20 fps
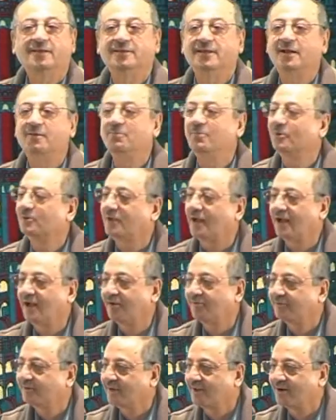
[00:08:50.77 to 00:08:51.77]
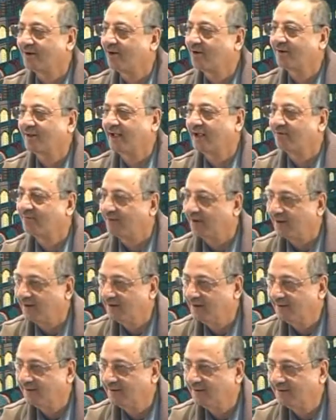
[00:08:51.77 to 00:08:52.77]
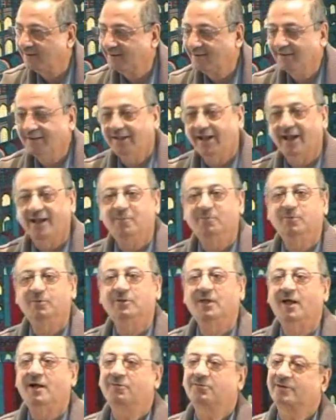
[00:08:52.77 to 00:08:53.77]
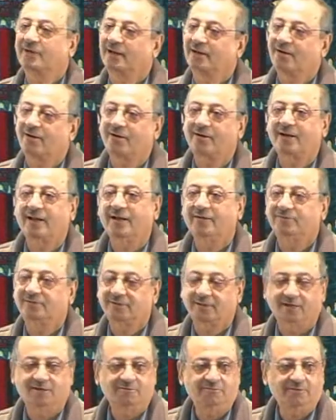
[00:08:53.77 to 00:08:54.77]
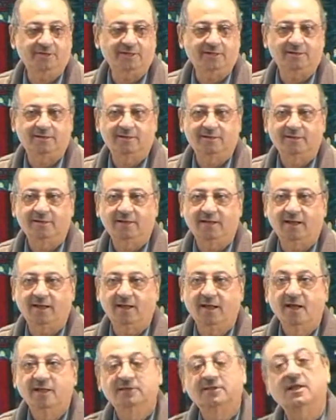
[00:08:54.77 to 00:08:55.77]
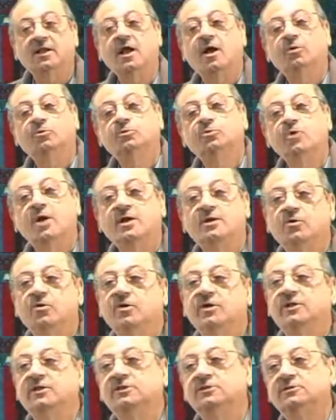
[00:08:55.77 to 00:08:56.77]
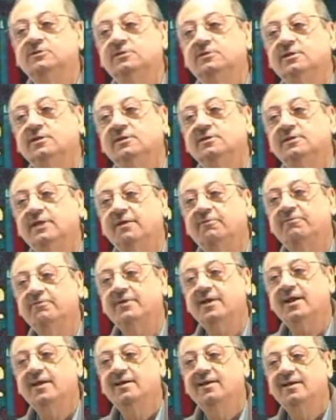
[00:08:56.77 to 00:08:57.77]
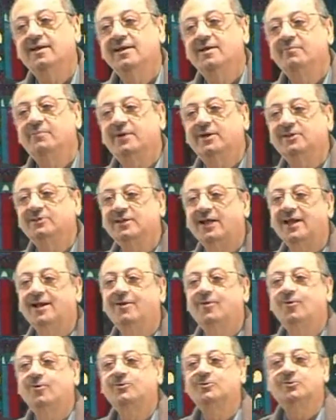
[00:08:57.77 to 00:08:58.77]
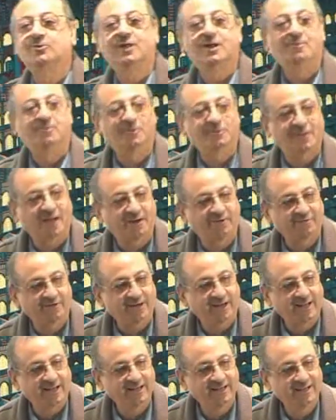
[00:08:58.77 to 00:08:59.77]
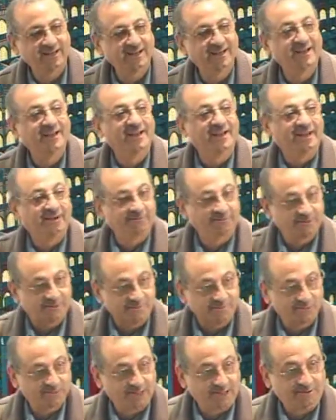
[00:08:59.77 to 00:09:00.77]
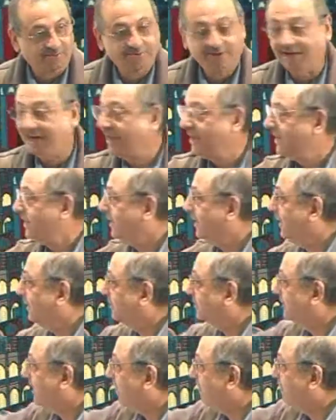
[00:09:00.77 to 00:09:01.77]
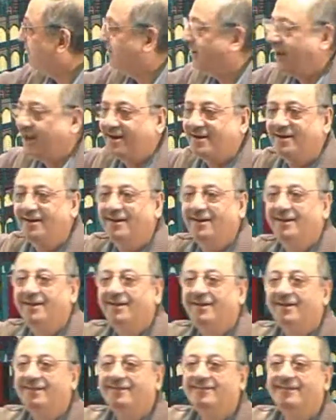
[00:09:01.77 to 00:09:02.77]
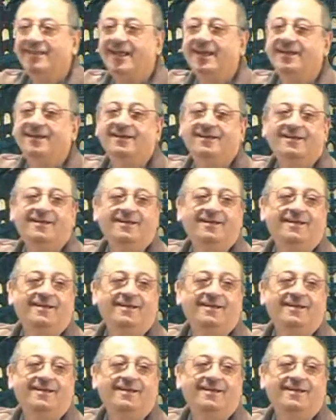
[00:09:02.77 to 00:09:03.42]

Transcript: That mudaf cannot have al and mudaf cannot have tanween. Then how do I know it is definite? Because I look to the mudaf ilayhi. If the mudaf ilayhi is definite, then